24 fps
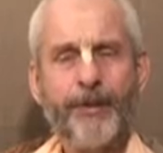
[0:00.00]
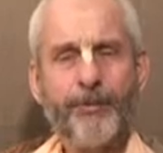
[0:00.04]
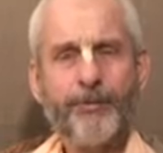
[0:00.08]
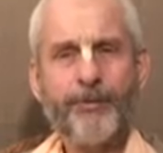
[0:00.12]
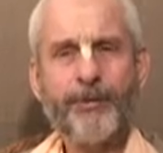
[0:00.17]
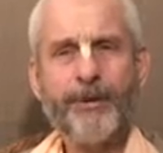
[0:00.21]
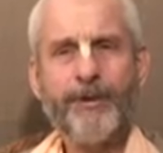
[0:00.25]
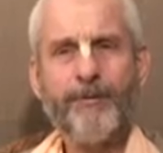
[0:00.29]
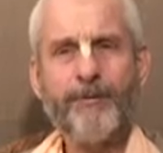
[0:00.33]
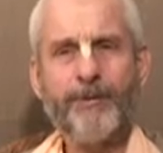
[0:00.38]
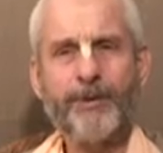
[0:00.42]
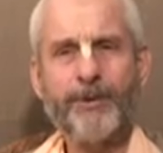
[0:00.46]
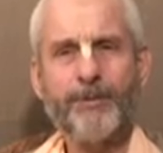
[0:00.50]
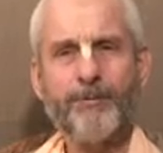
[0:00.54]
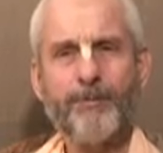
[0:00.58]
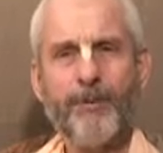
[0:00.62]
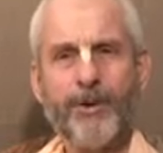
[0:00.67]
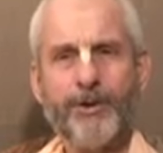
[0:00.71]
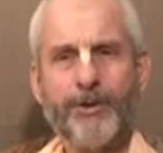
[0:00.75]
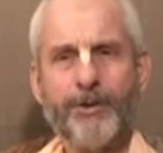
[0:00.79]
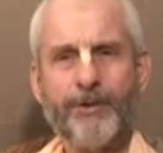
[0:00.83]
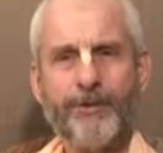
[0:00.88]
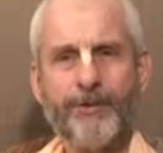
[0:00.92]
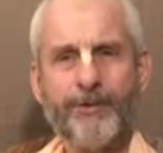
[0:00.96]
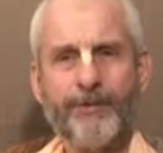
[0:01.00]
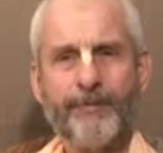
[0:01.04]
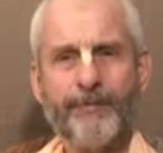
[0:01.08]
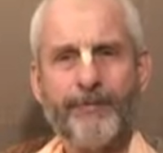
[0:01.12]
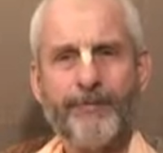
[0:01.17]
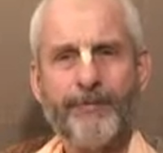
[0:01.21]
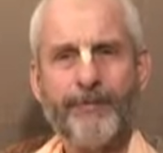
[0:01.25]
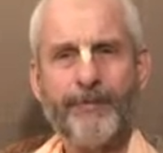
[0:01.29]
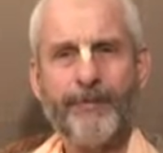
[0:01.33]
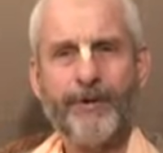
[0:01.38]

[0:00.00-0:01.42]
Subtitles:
the previous module.